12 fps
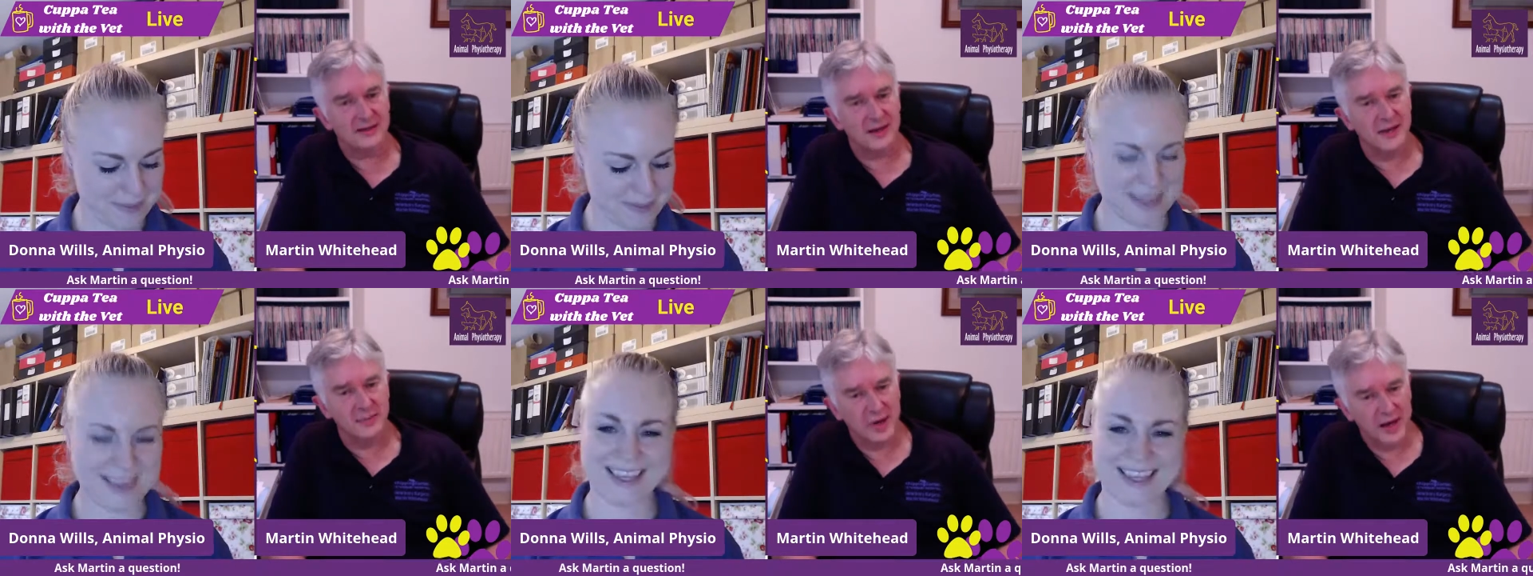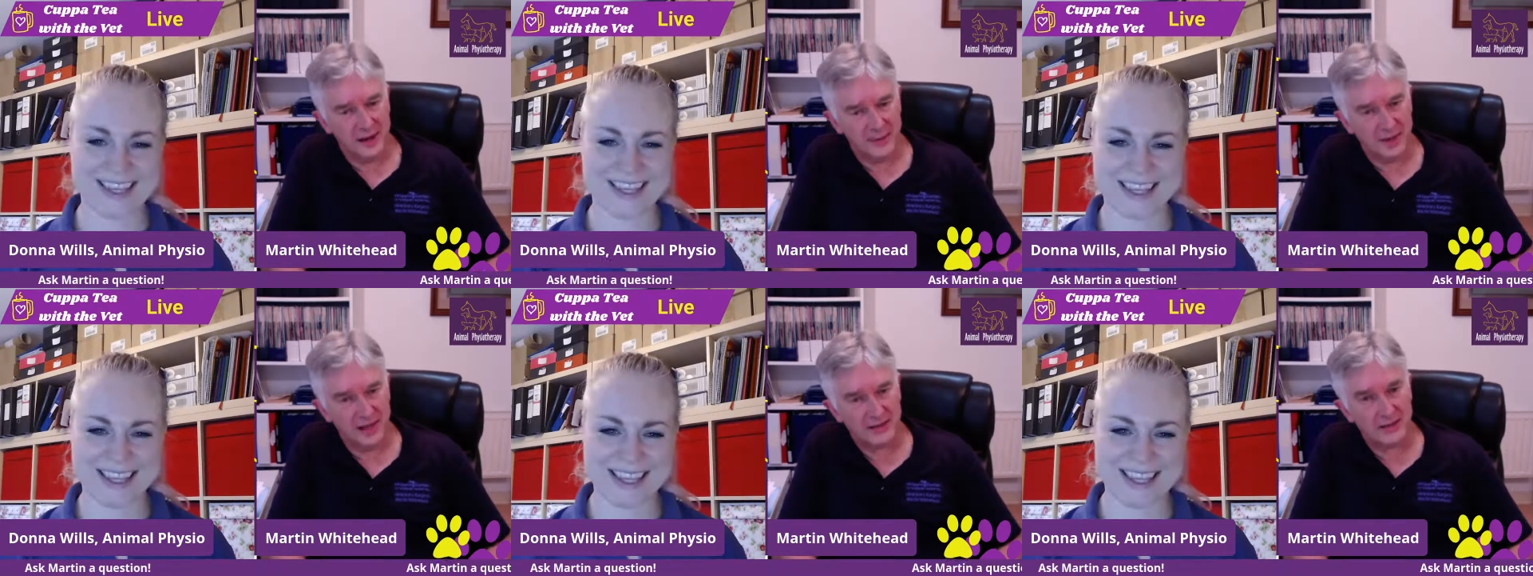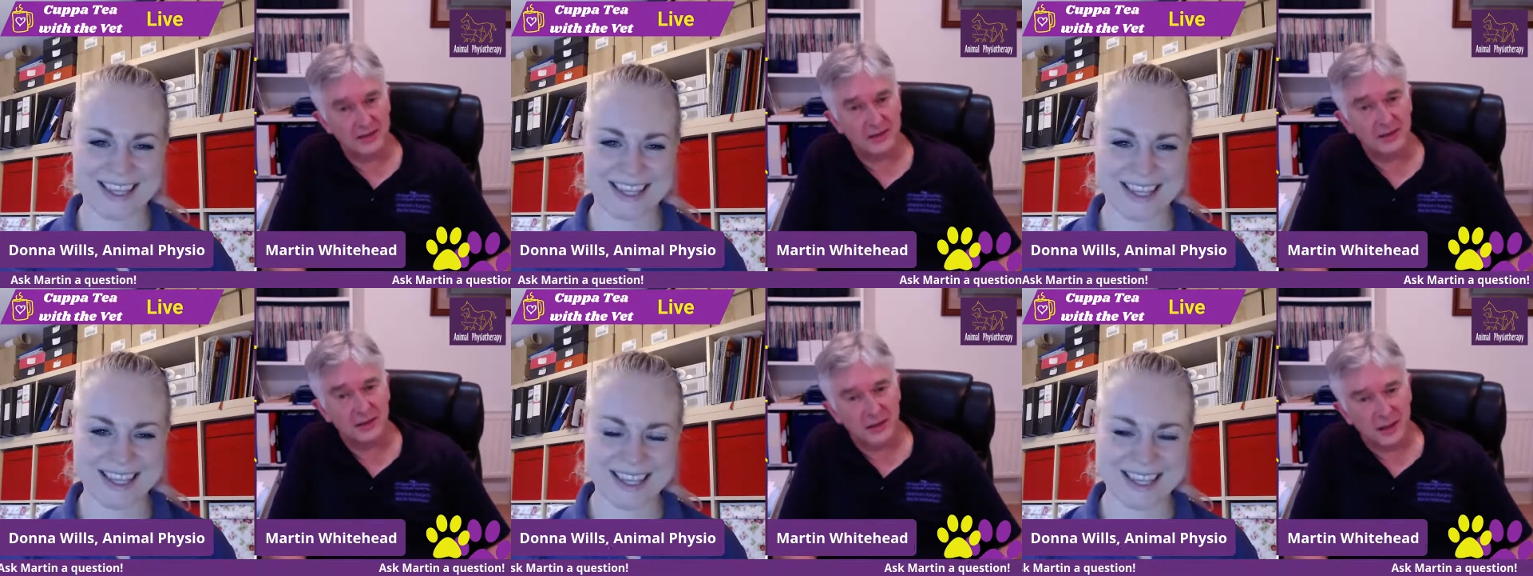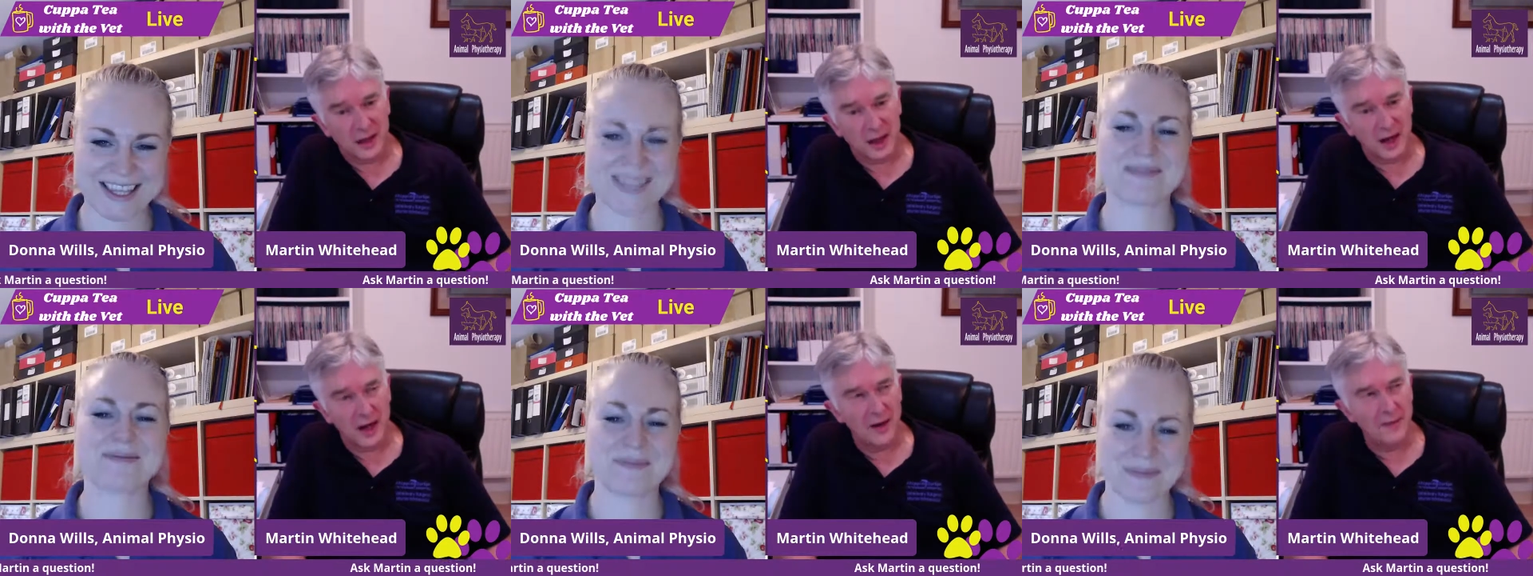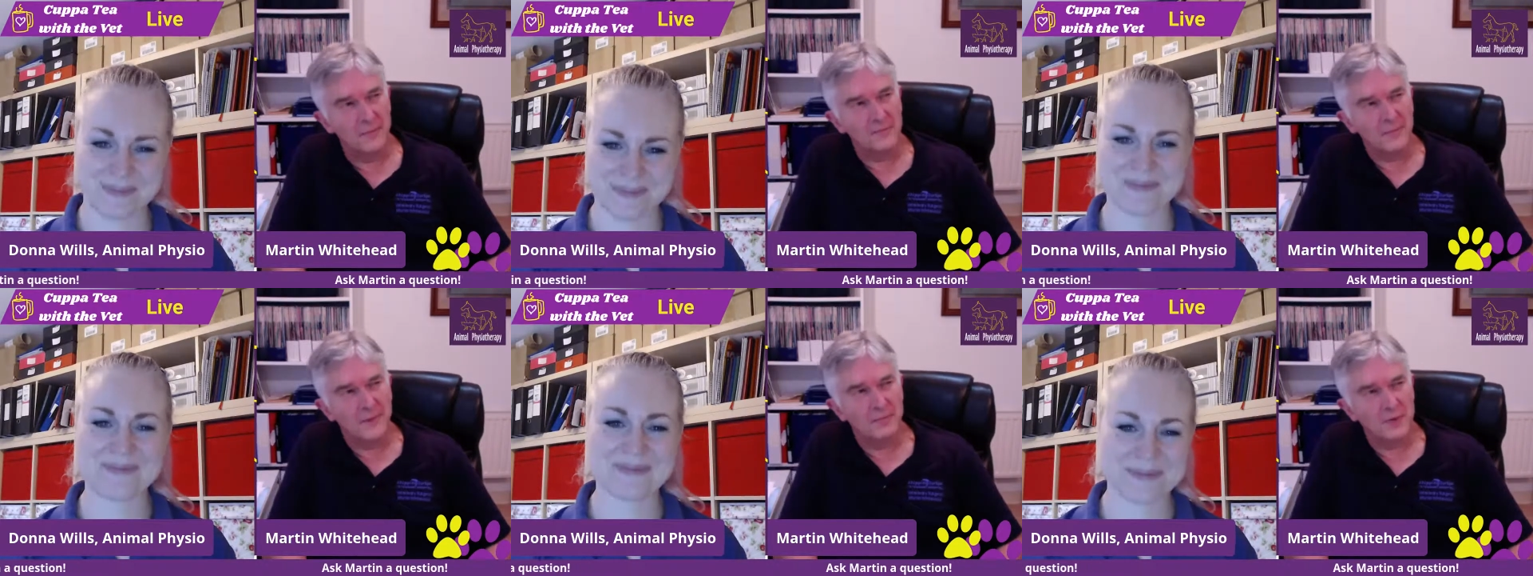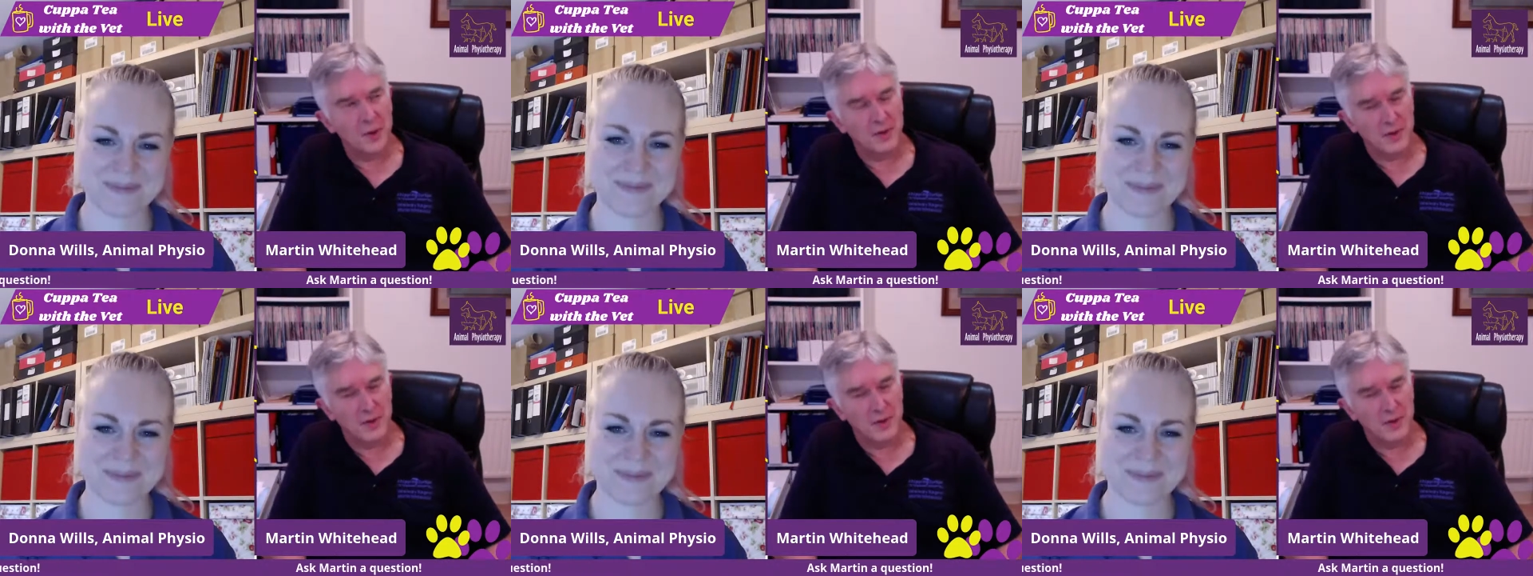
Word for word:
Speaker 1: uh, pretty unpleasant um, probably